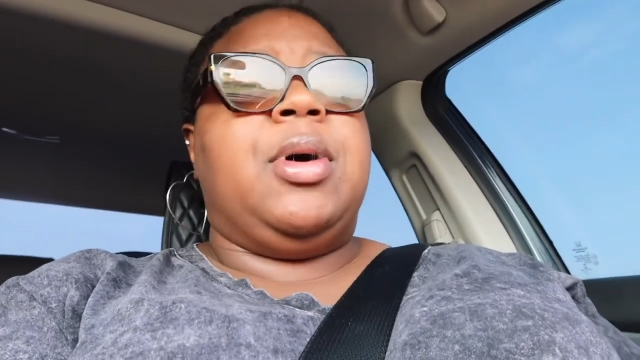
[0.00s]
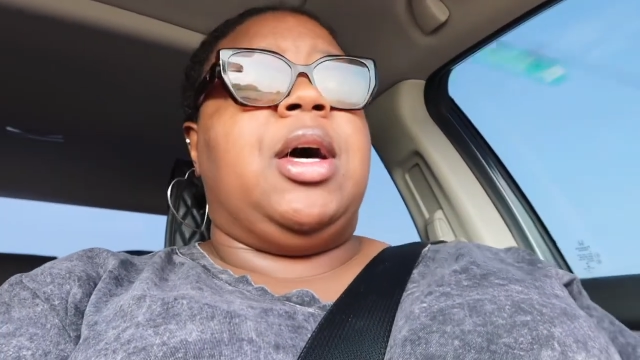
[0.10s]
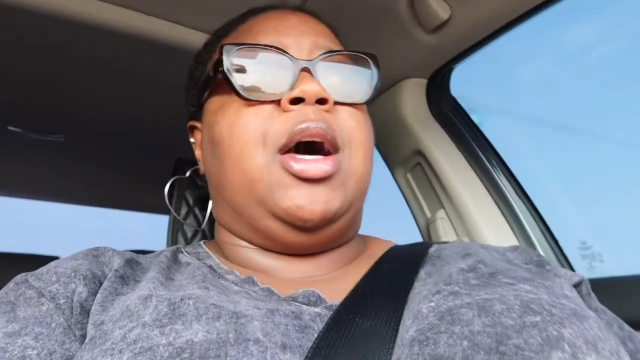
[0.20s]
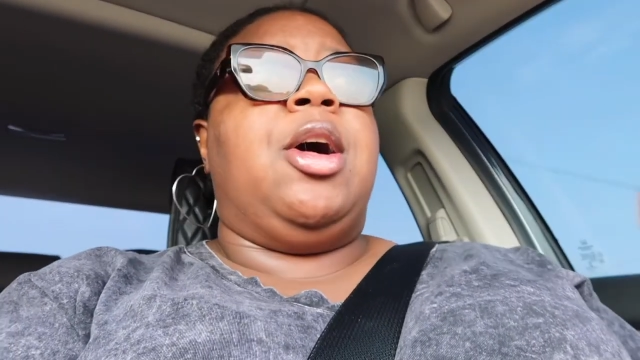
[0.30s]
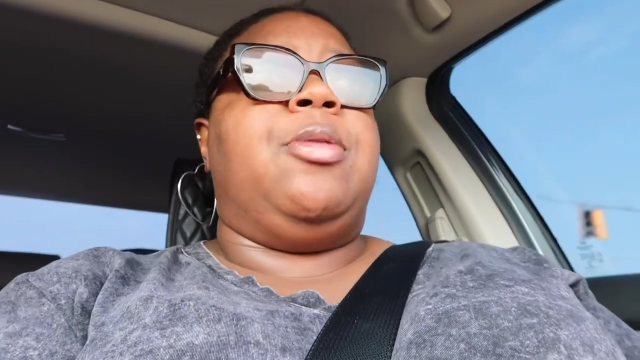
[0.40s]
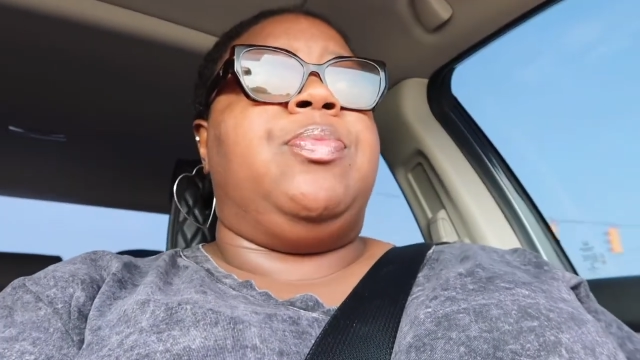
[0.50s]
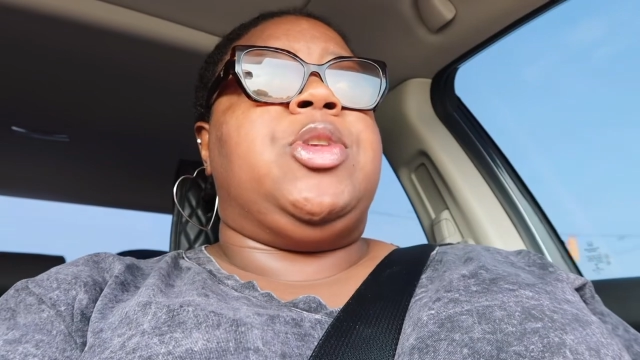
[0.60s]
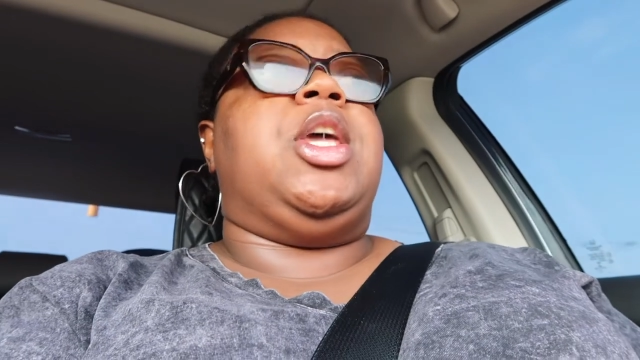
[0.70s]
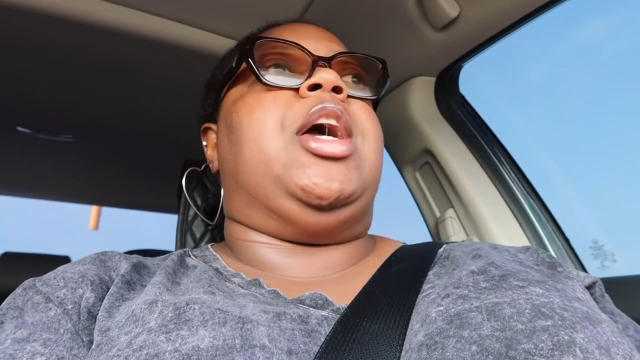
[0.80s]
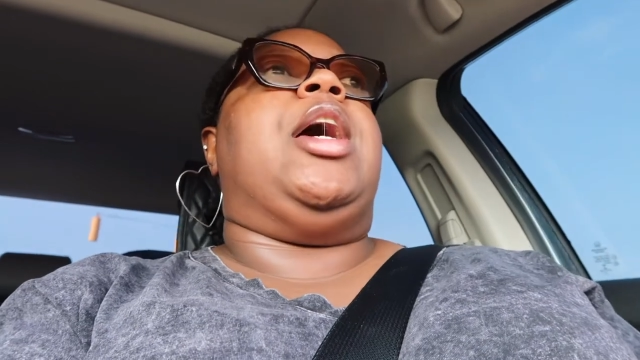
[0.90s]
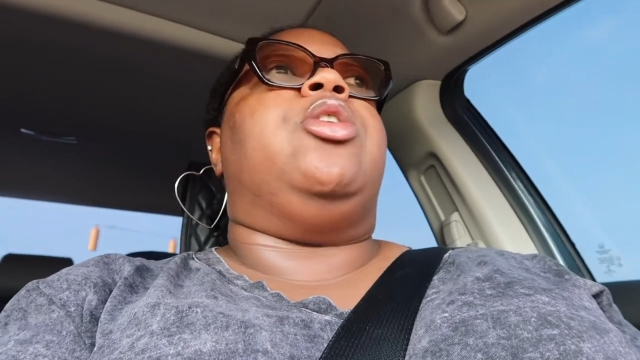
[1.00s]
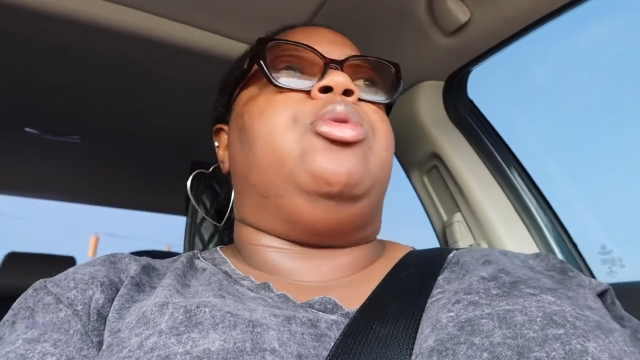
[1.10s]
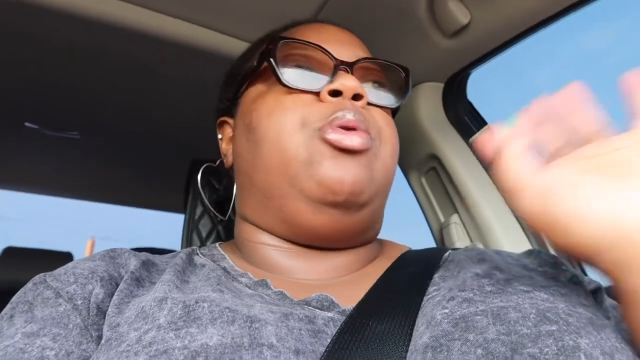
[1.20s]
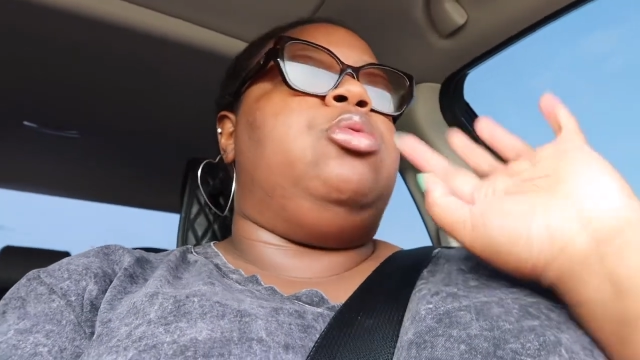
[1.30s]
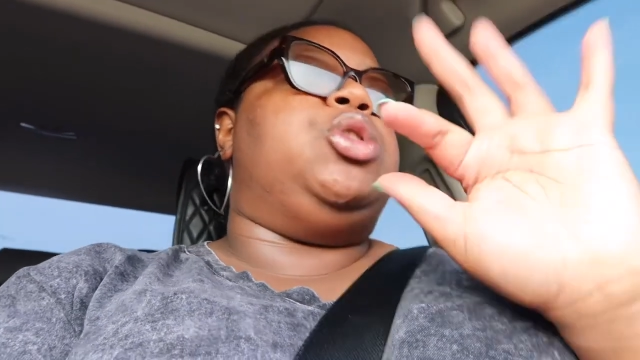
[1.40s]
But, so yeah, I gotta go
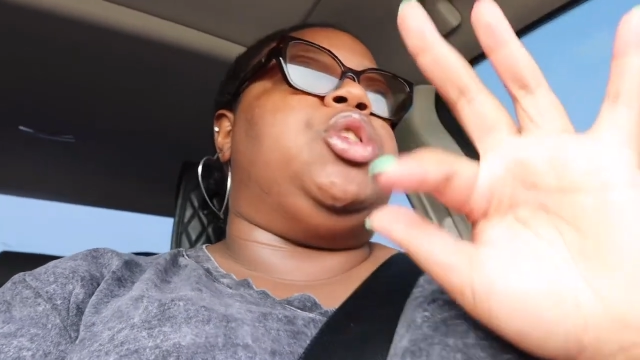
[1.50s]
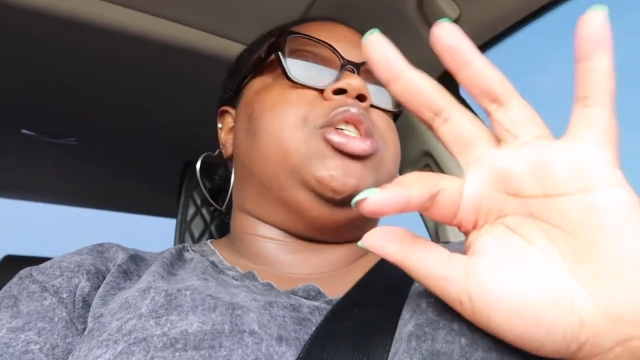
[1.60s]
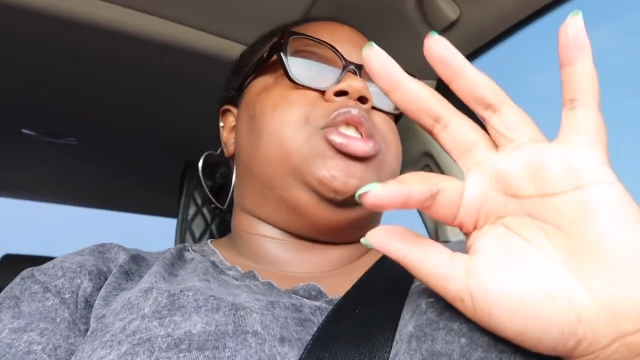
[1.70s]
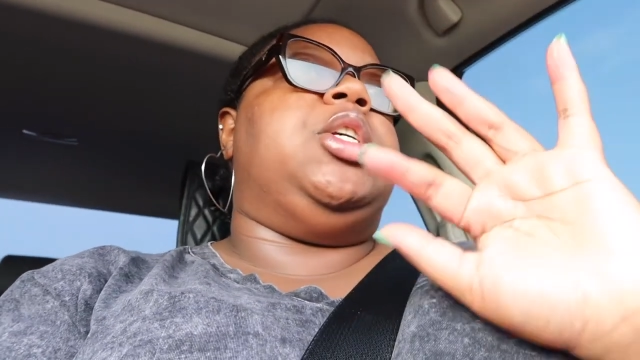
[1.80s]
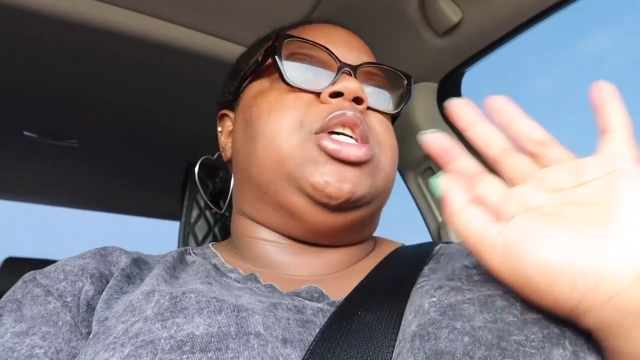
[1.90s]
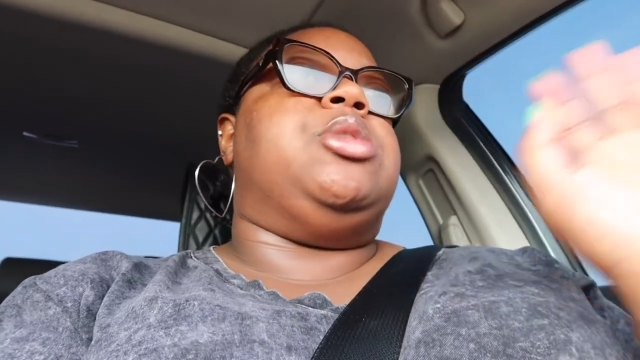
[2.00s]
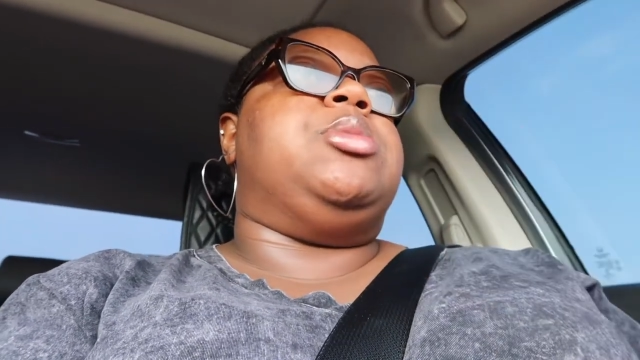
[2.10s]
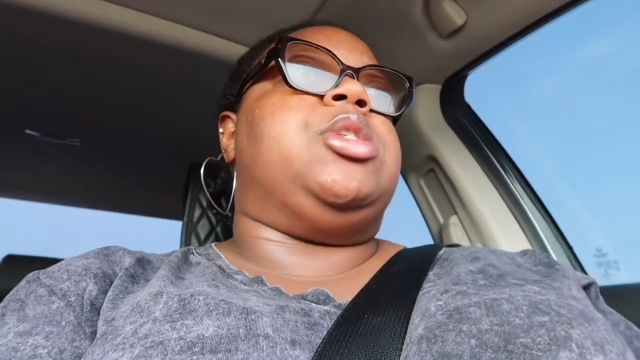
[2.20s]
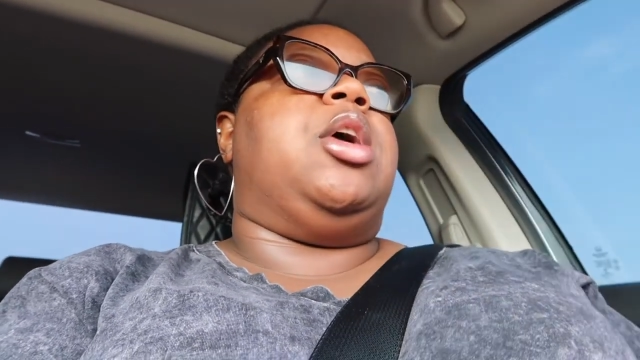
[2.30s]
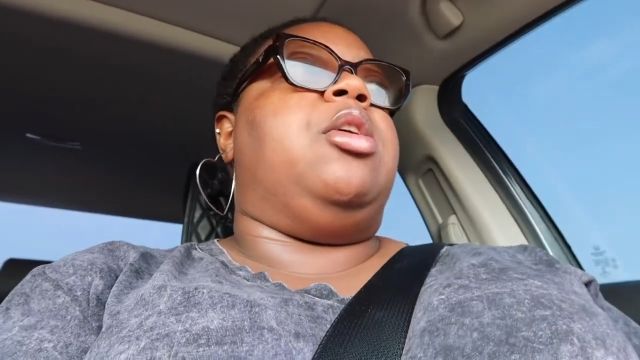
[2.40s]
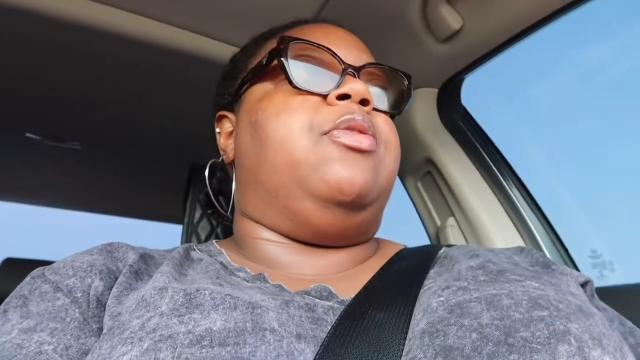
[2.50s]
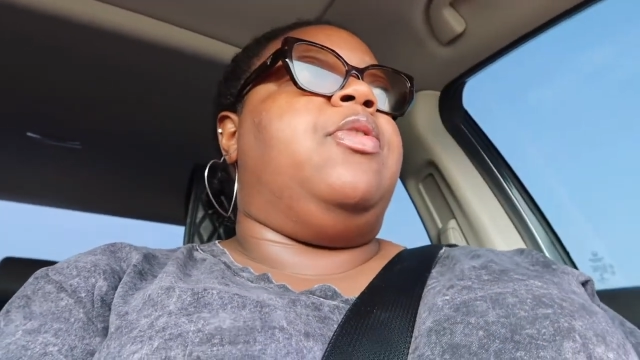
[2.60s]
to Produce Junction and get some stuff,